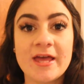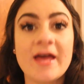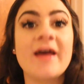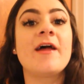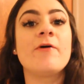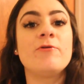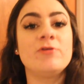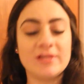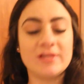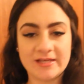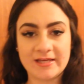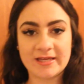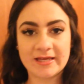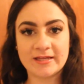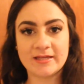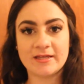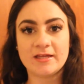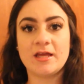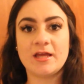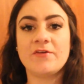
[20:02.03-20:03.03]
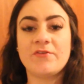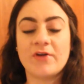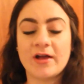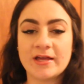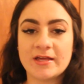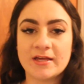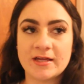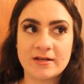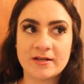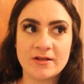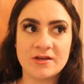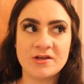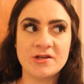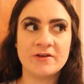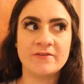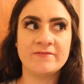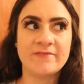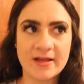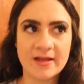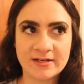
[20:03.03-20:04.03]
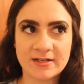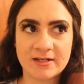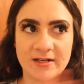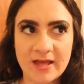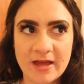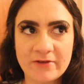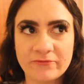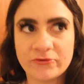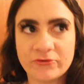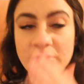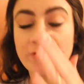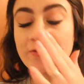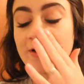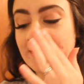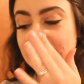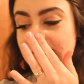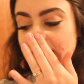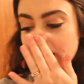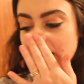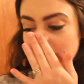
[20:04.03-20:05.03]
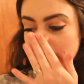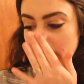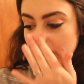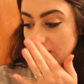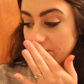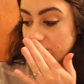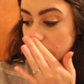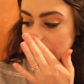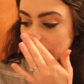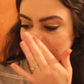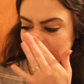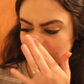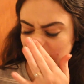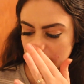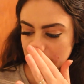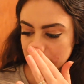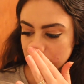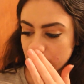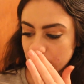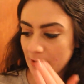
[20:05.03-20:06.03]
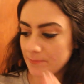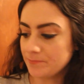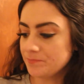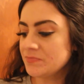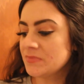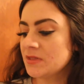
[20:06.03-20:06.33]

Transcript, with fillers: And I will link it if I can find it again for you guys, if you want to see it as well.